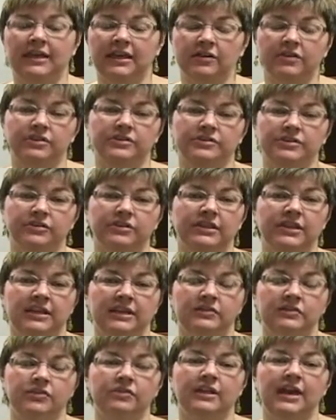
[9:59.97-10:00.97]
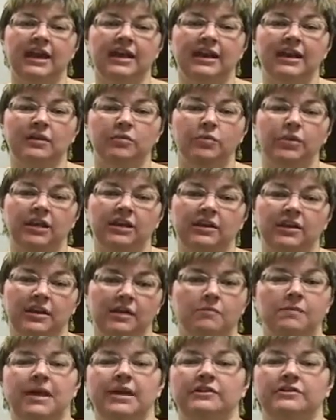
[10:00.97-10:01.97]
They could certainly do that, and we could
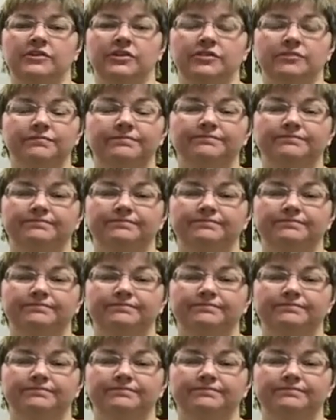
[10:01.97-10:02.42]
get back to you.